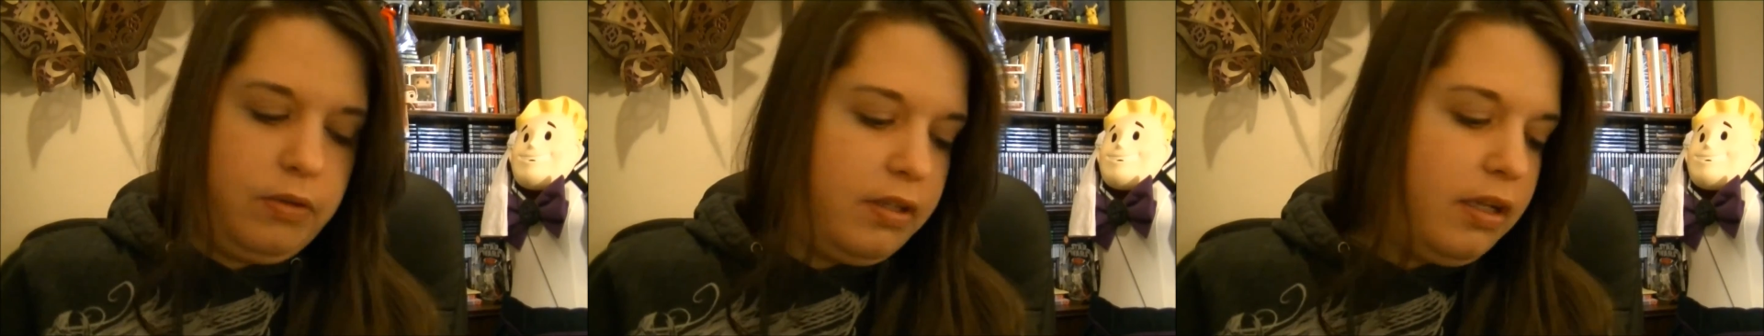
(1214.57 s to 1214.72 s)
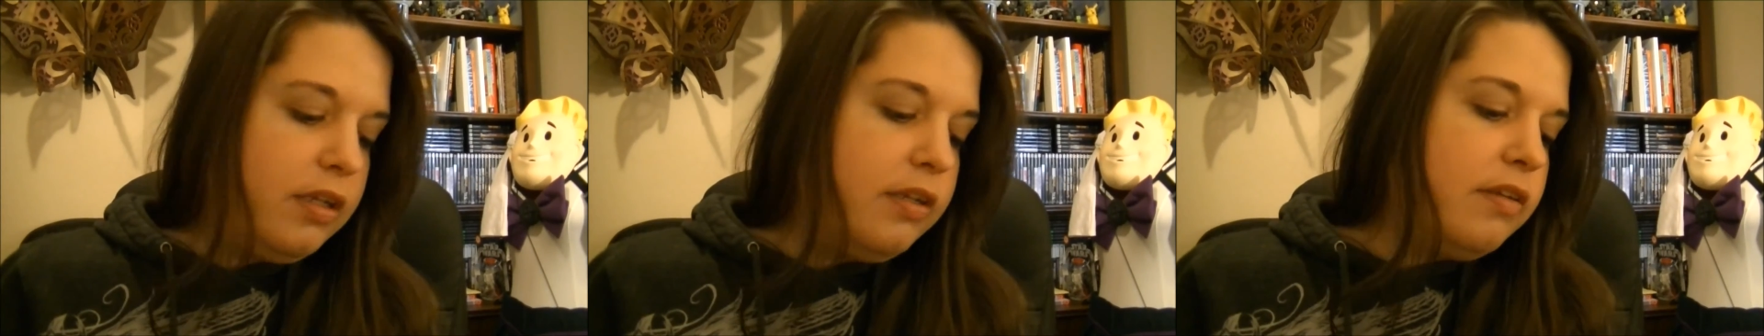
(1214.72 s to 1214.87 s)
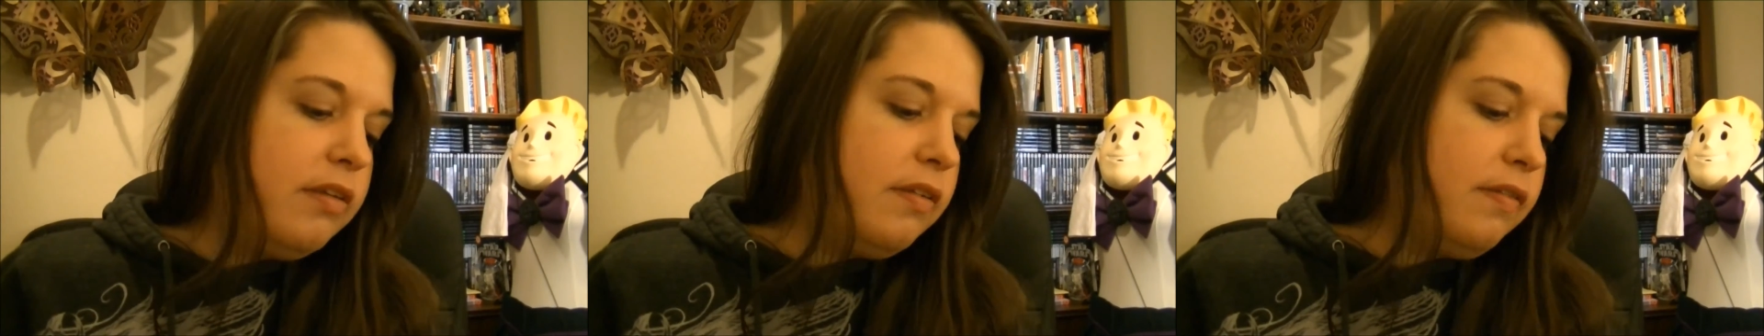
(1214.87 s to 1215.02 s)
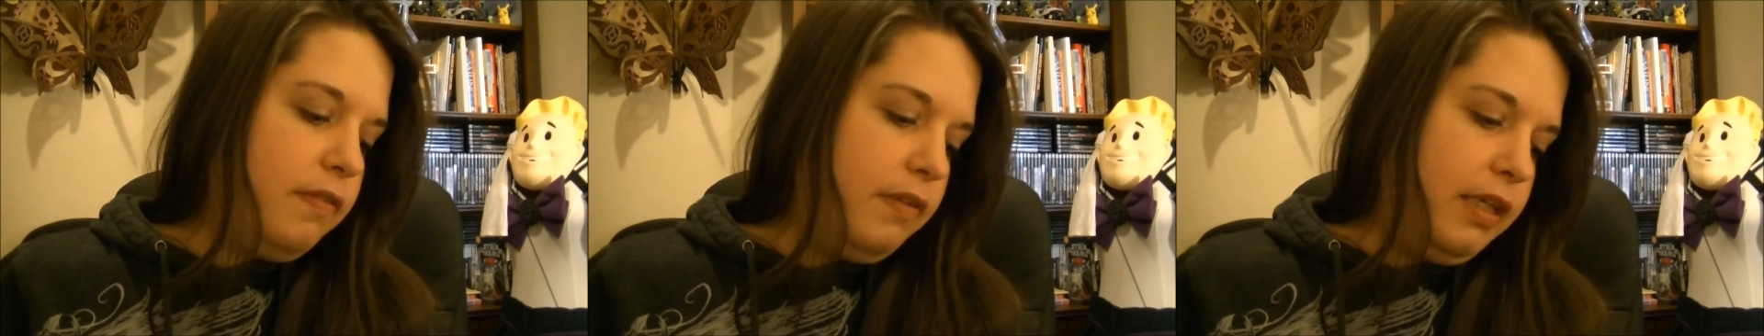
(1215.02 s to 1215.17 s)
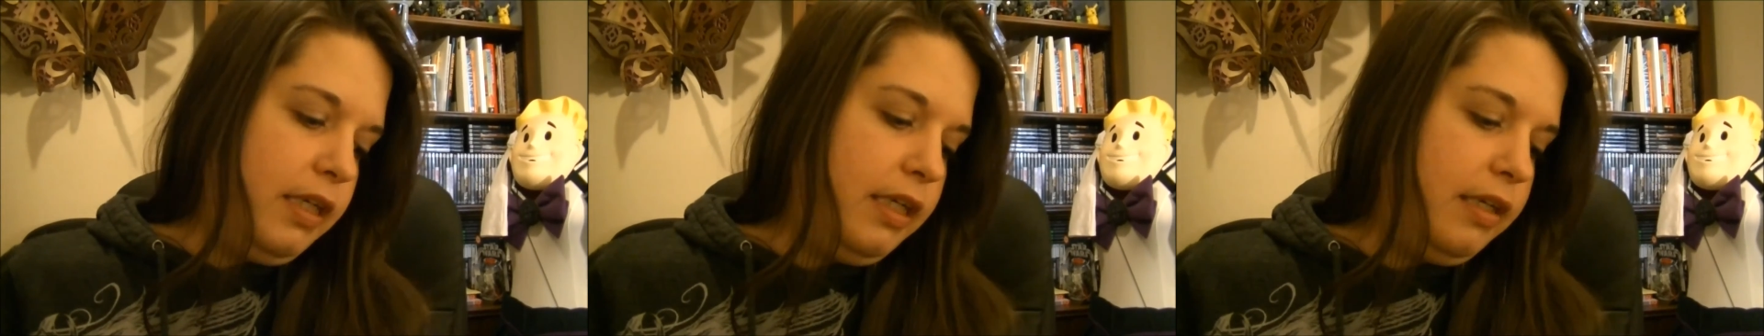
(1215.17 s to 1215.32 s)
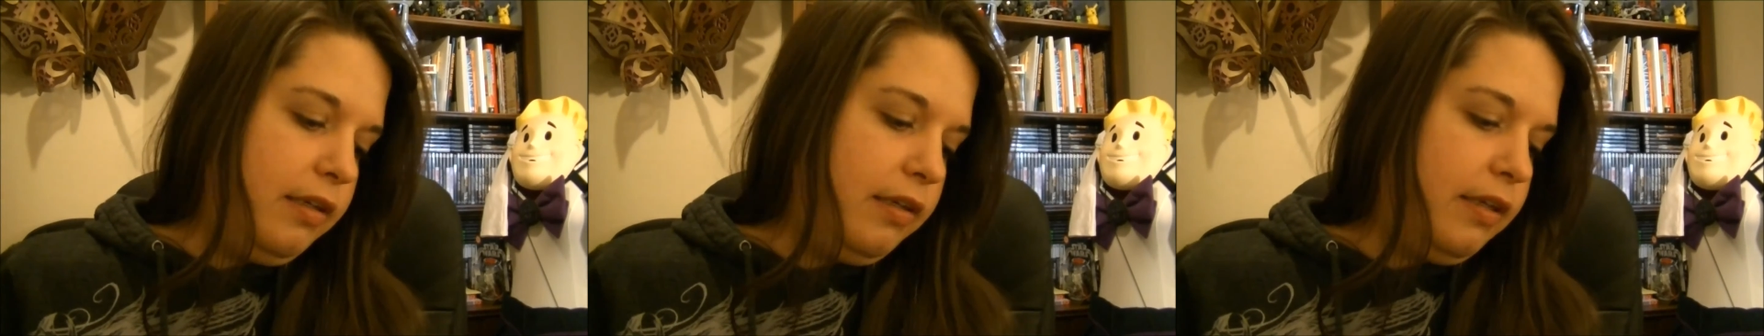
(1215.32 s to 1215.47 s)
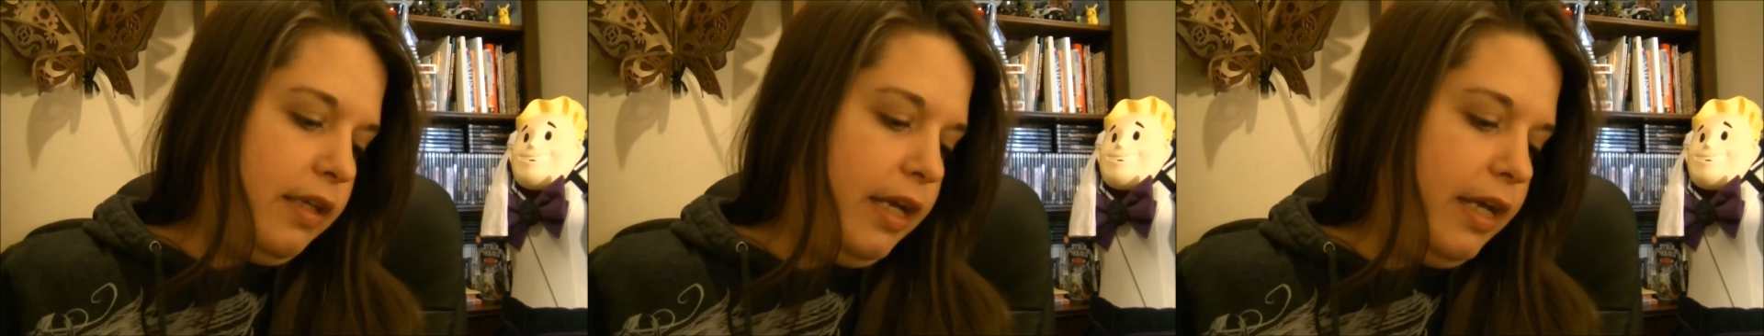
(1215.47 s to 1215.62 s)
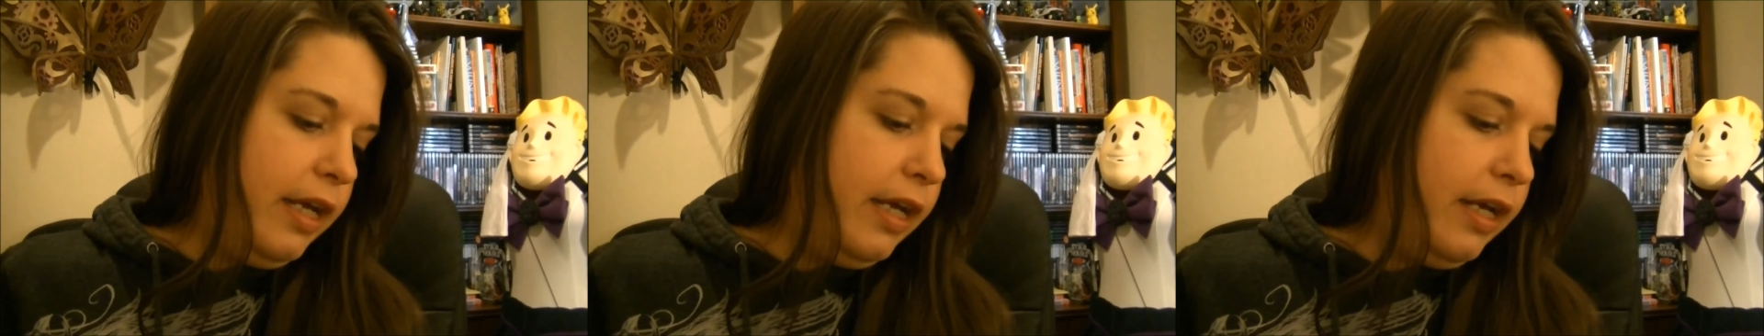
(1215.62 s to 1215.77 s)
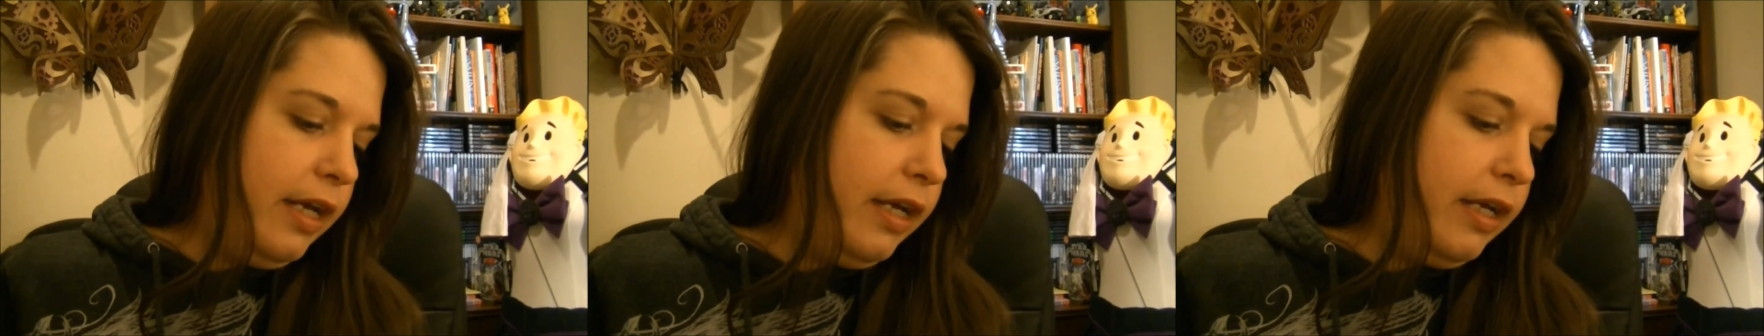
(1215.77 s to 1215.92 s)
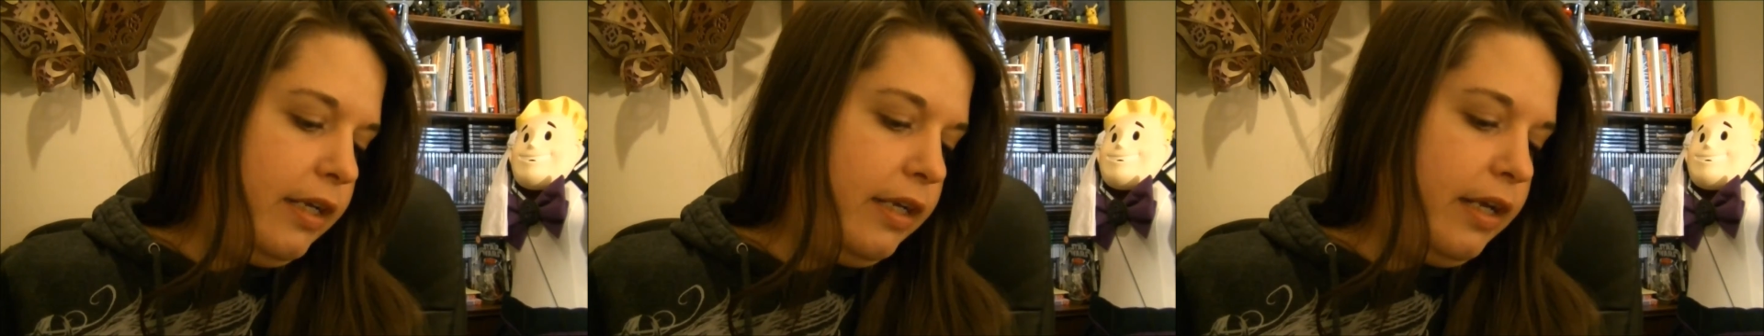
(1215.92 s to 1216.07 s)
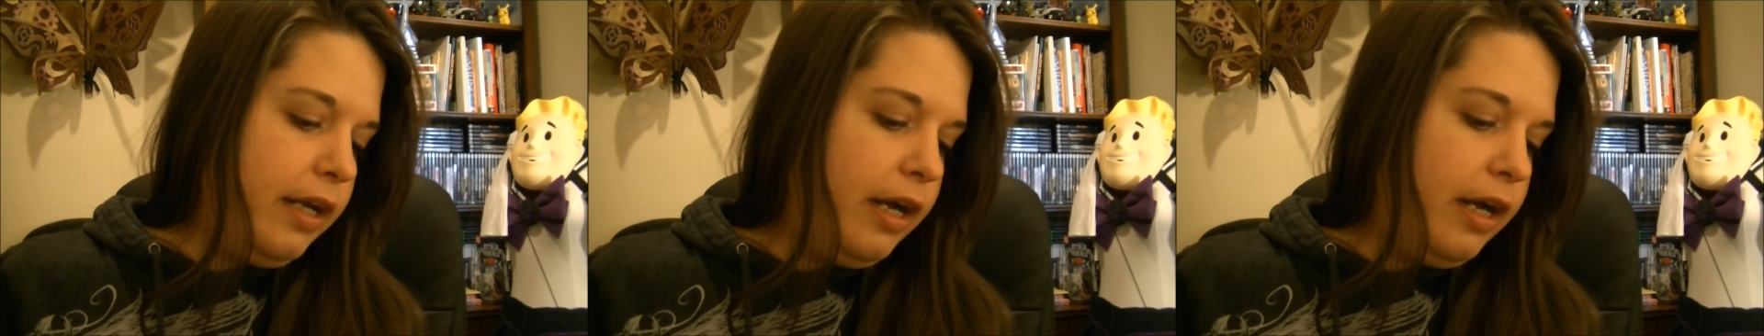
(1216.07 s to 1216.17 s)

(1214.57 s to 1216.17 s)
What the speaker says: tons of links, and